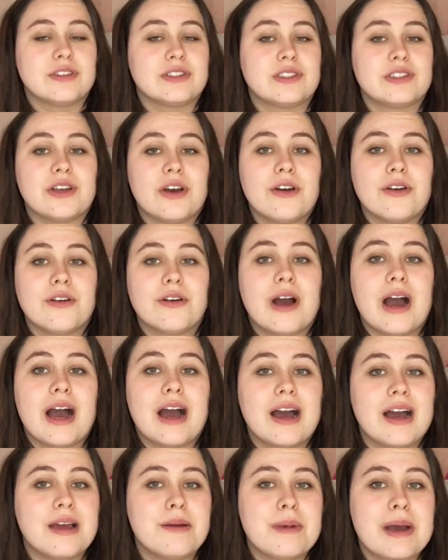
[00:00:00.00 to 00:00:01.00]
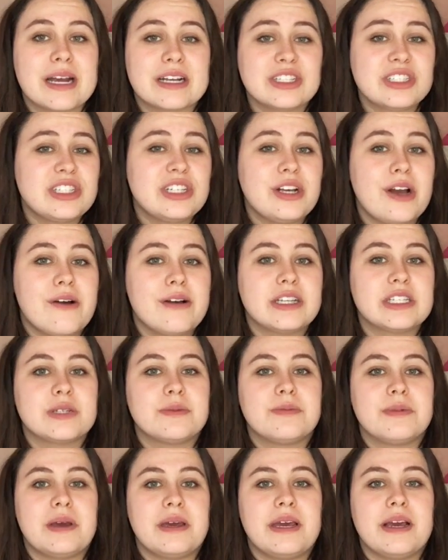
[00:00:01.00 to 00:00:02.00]
so I'm actually going to
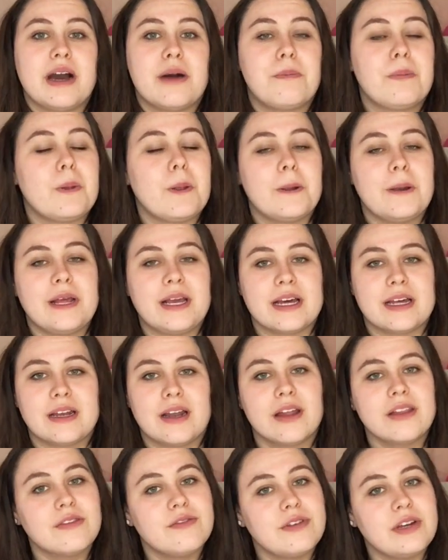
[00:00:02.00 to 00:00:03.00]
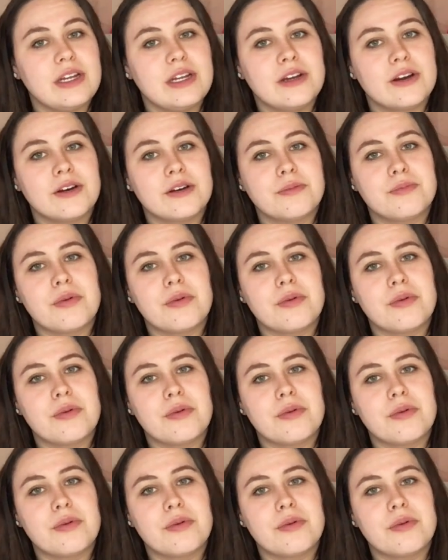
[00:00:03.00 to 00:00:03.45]
be uploading another video